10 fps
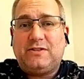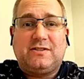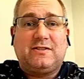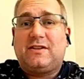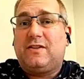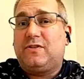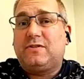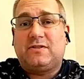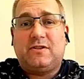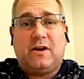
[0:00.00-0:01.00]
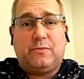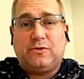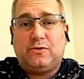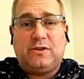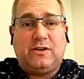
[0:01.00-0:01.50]
This has given us an
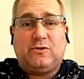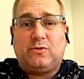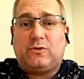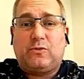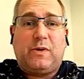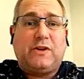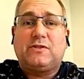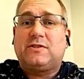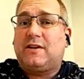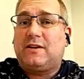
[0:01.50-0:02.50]
opportunity to interact with patients like